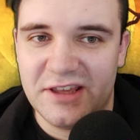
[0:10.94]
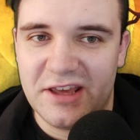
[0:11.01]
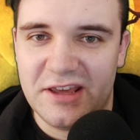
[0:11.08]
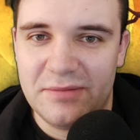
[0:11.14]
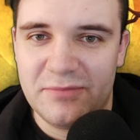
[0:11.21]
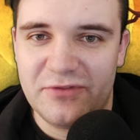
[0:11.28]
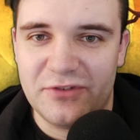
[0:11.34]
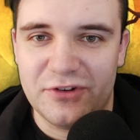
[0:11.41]

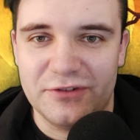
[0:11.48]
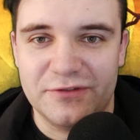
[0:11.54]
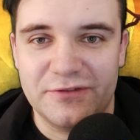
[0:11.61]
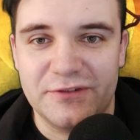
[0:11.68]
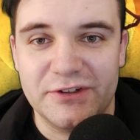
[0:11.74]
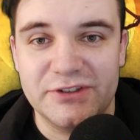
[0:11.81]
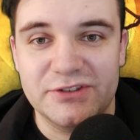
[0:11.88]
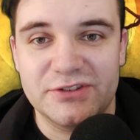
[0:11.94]
game full of
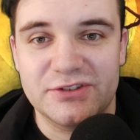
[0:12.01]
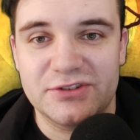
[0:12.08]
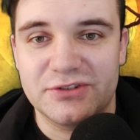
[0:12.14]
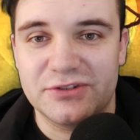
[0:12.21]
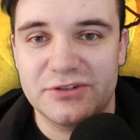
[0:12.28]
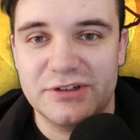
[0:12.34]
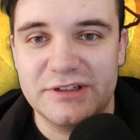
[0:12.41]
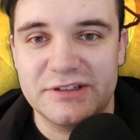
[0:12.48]
fun
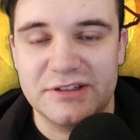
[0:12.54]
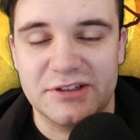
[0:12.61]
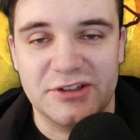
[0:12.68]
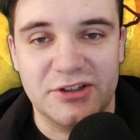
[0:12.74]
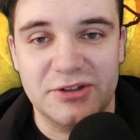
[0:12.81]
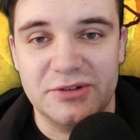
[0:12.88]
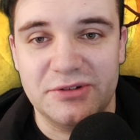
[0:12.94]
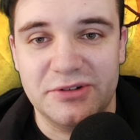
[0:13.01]
stories and
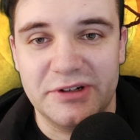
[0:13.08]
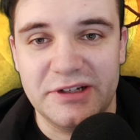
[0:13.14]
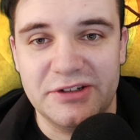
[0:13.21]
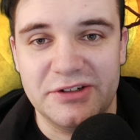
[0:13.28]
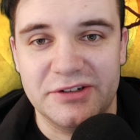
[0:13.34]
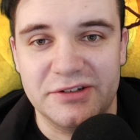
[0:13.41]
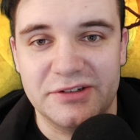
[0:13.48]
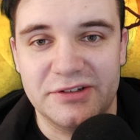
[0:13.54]
cute
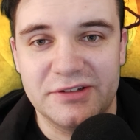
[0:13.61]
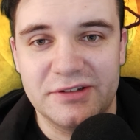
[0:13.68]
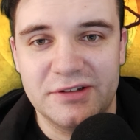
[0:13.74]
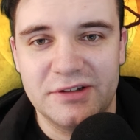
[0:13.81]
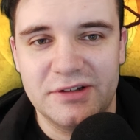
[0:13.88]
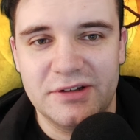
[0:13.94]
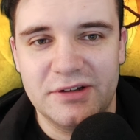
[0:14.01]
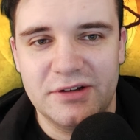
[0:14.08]
creatures.
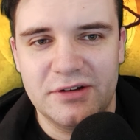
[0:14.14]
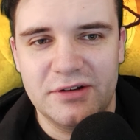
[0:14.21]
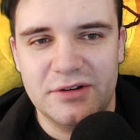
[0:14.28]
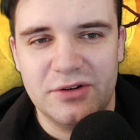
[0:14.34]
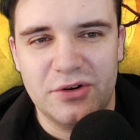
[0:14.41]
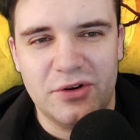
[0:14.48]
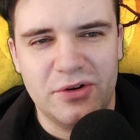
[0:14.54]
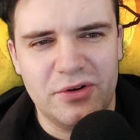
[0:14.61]

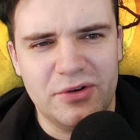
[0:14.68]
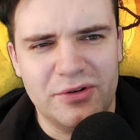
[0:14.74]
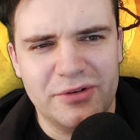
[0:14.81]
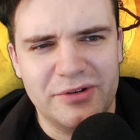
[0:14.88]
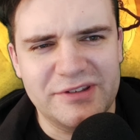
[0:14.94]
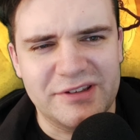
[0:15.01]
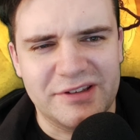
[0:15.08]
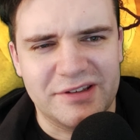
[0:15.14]
Or
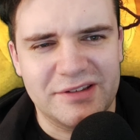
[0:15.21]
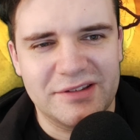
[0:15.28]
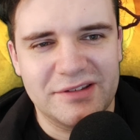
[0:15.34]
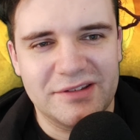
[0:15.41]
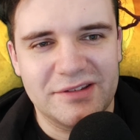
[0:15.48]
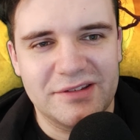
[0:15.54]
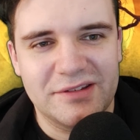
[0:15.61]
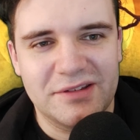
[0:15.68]
is it?
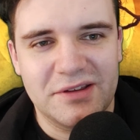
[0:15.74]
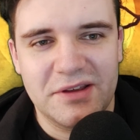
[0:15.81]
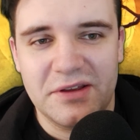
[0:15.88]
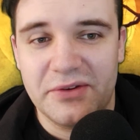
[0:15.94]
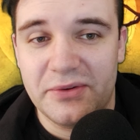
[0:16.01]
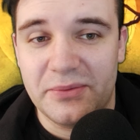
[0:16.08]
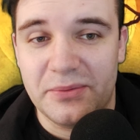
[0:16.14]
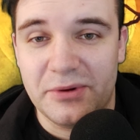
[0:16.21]

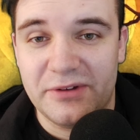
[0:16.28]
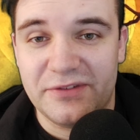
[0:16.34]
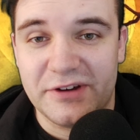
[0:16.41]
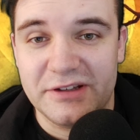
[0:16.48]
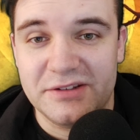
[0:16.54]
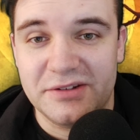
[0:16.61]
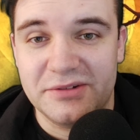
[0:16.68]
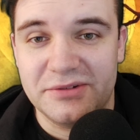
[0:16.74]
What if I
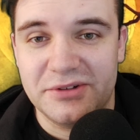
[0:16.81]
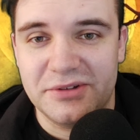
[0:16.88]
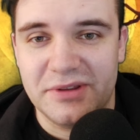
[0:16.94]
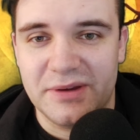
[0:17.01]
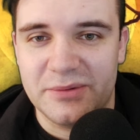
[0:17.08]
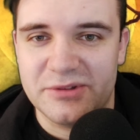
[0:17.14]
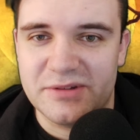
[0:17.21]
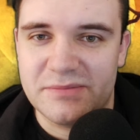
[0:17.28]
told you
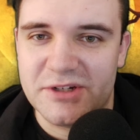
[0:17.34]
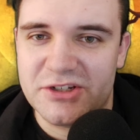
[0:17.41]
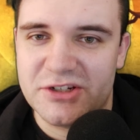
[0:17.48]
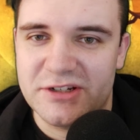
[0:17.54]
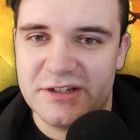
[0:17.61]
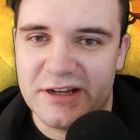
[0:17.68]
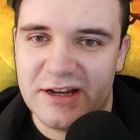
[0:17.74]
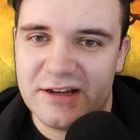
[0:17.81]
there was a much
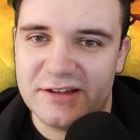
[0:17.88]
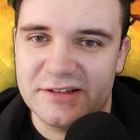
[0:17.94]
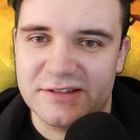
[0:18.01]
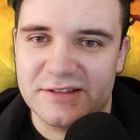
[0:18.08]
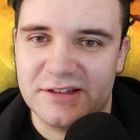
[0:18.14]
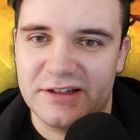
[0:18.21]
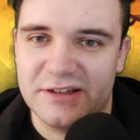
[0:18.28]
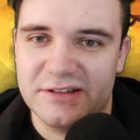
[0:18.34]
darker
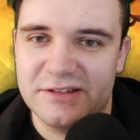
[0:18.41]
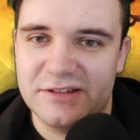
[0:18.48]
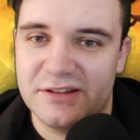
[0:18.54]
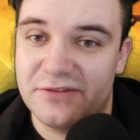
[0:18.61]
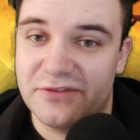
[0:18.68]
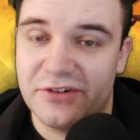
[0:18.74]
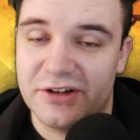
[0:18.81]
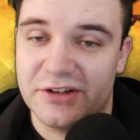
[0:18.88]
side to the
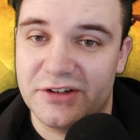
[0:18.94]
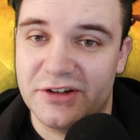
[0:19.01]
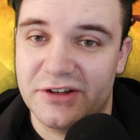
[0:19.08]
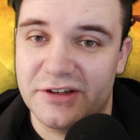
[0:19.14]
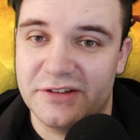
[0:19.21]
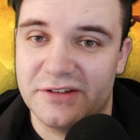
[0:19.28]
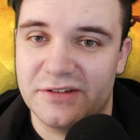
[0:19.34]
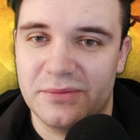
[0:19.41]

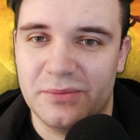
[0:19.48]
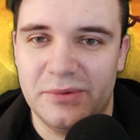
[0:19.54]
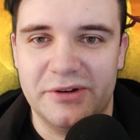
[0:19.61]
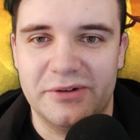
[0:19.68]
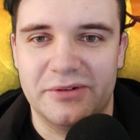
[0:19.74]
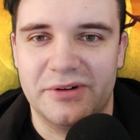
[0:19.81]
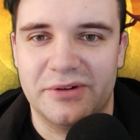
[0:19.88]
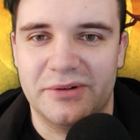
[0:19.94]
franchise we
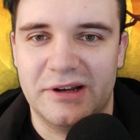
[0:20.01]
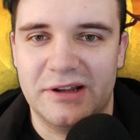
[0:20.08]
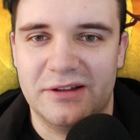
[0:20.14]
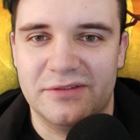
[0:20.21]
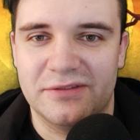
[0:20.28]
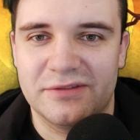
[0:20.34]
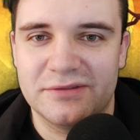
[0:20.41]
all know and love?